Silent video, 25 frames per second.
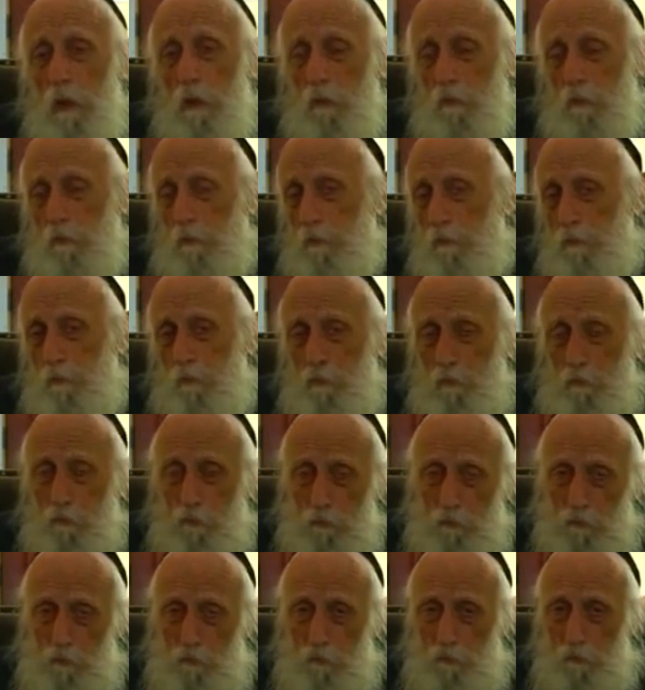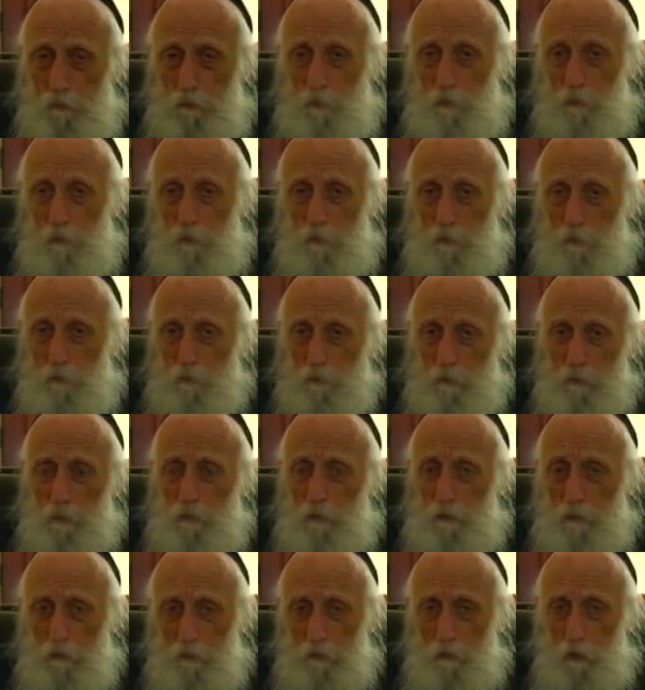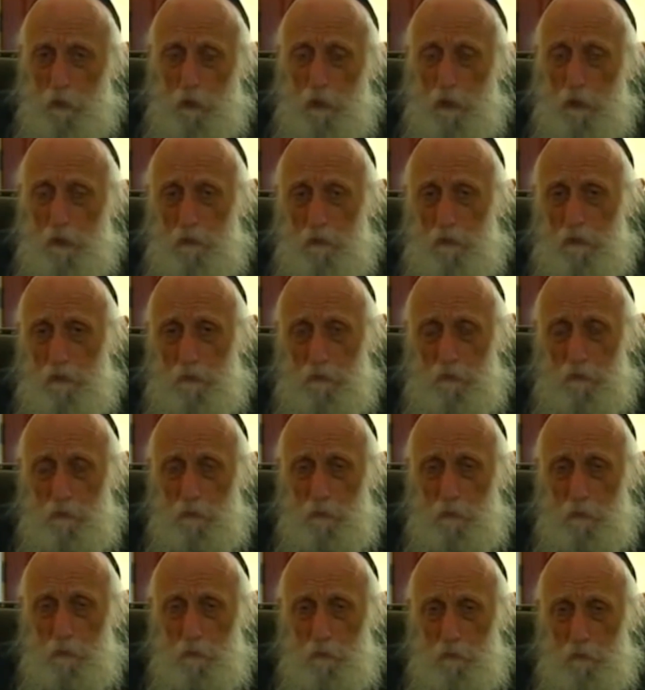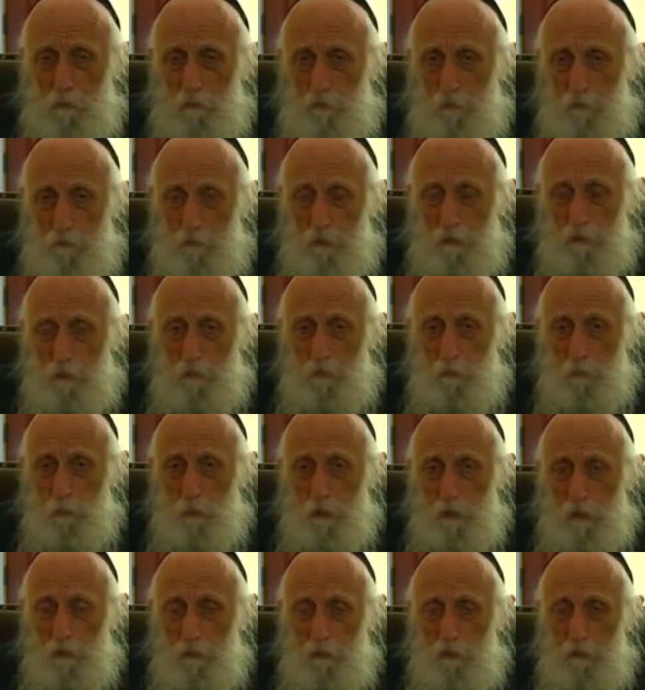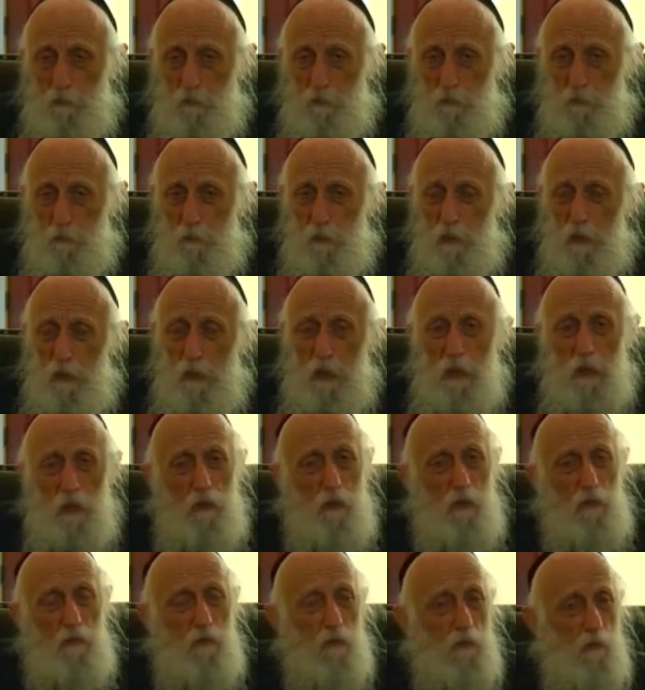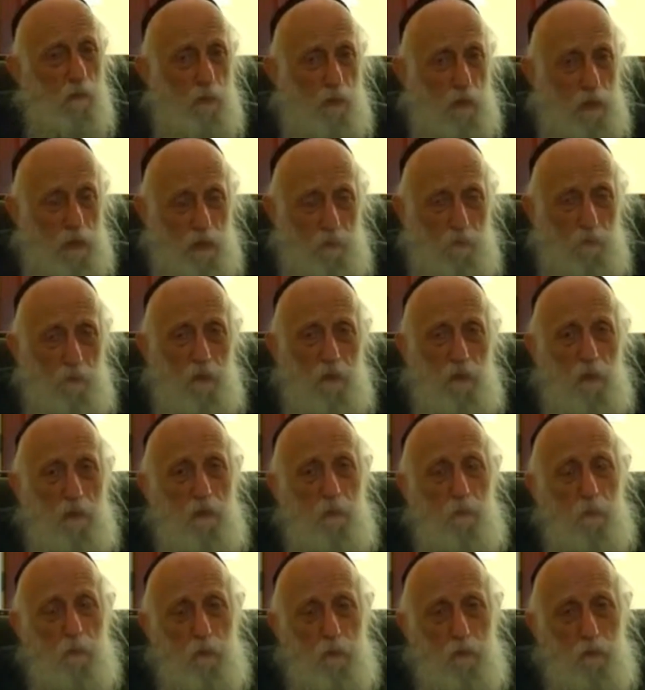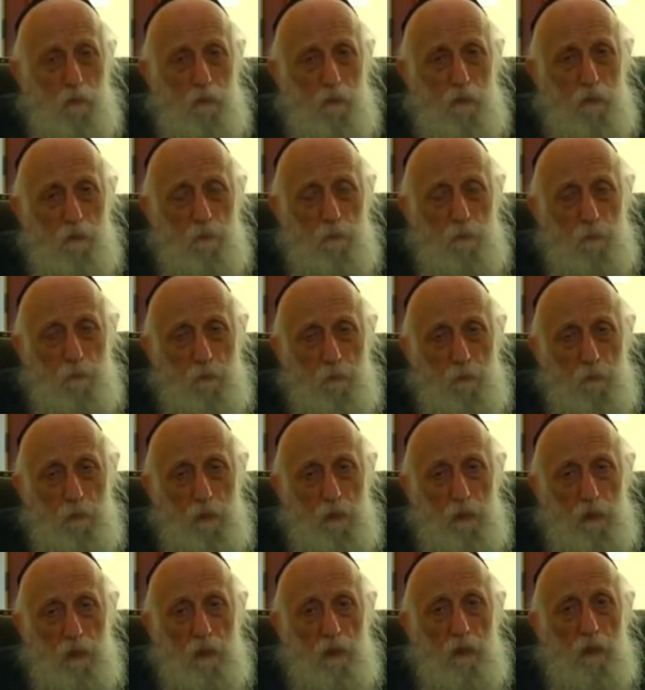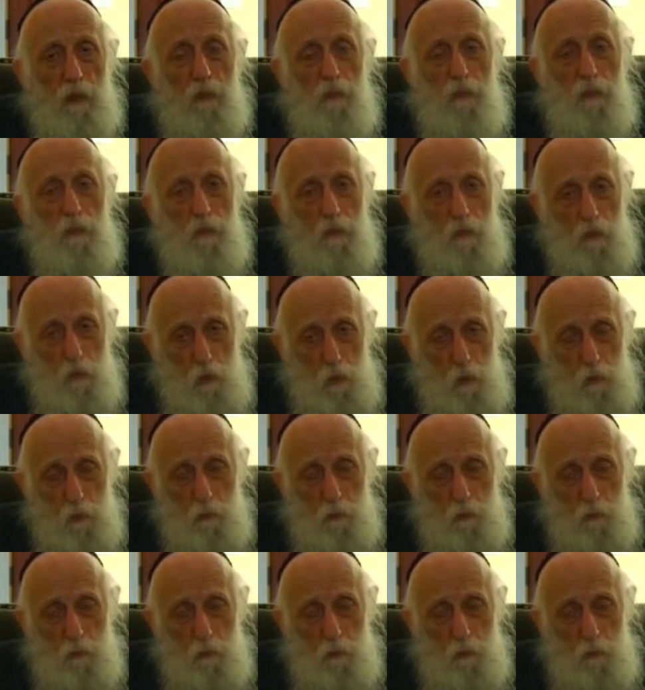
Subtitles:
how devoted John is to his medical practice. She says, but I'm a needy person, and I needed a